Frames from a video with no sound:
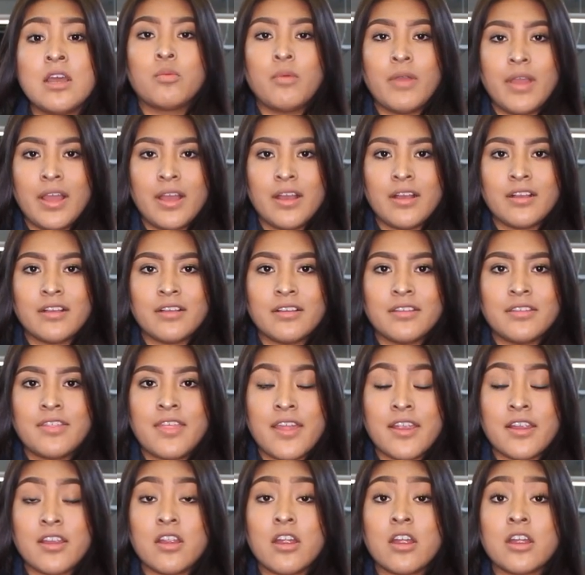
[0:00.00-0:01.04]
Well,
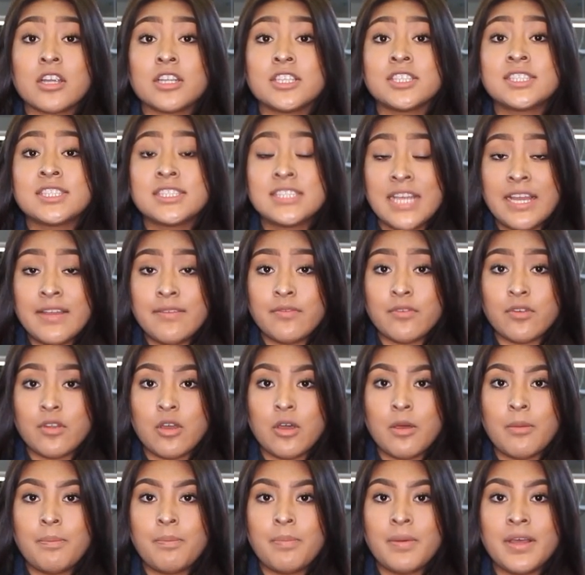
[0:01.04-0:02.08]
there are
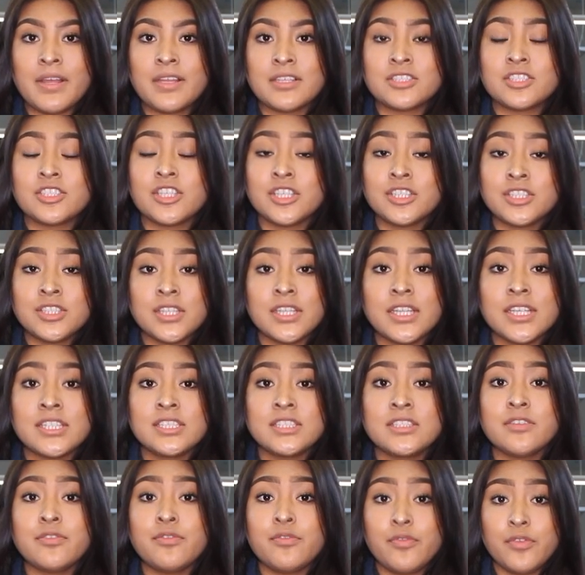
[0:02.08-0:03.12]
several, but just to
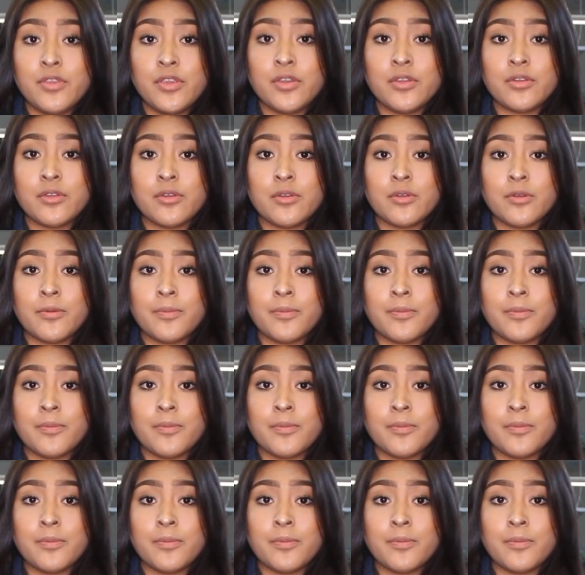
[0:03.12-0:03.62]
list a few,